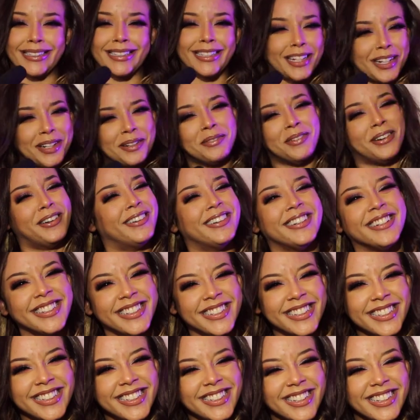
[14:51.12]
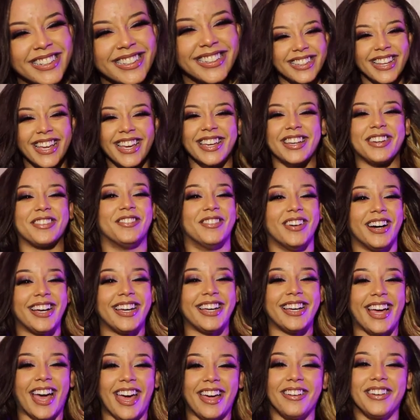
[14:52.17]
come on, like what?
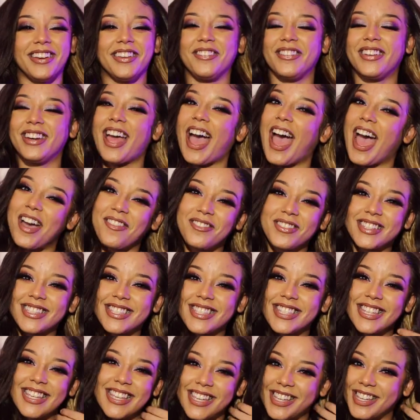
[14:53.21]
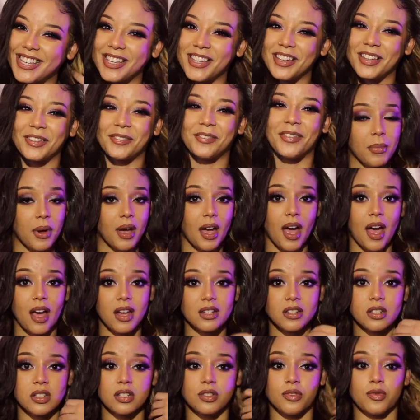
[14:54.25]
I don't even have a team. But
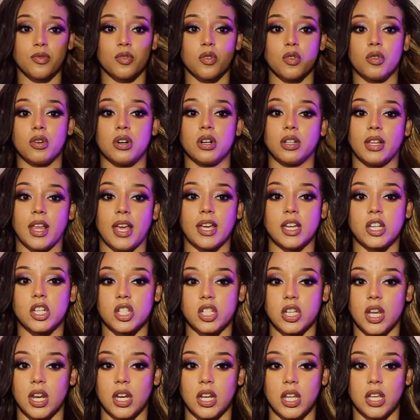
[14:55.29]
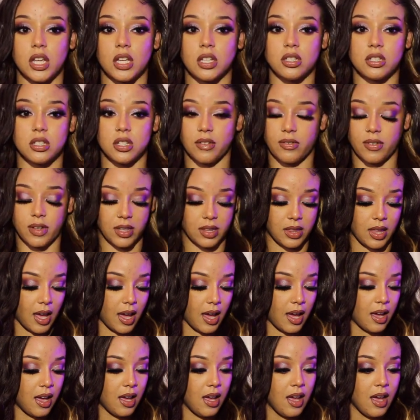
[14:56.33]
as for like shedding and stuff like
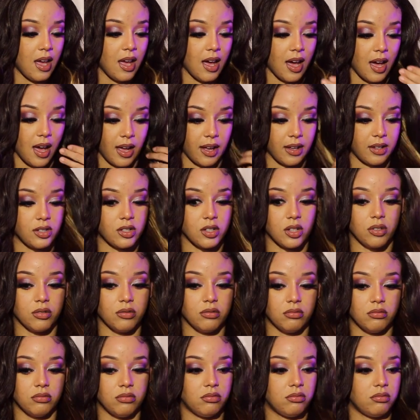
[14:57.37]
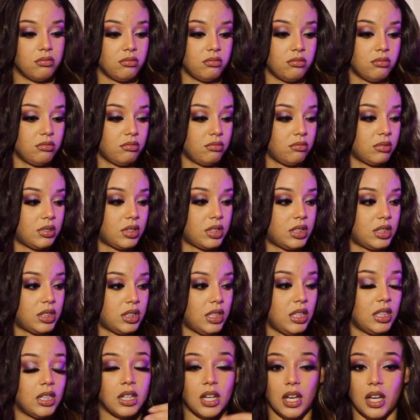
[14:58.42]
that, I don't
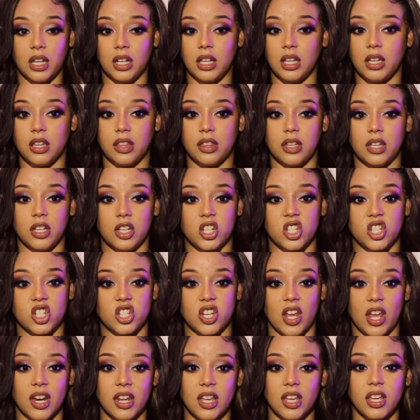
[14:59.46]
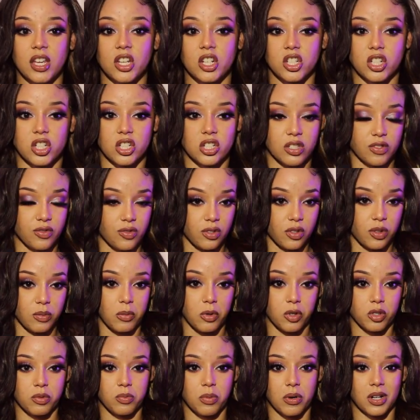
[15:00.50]
see anything shedding. It's just for the
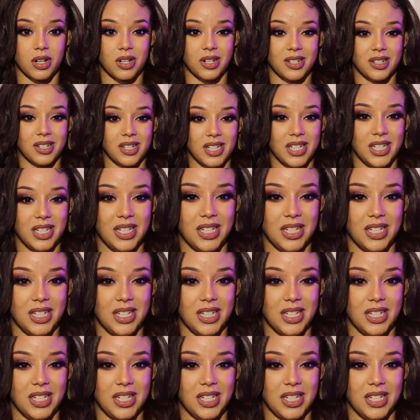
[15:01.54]
most part,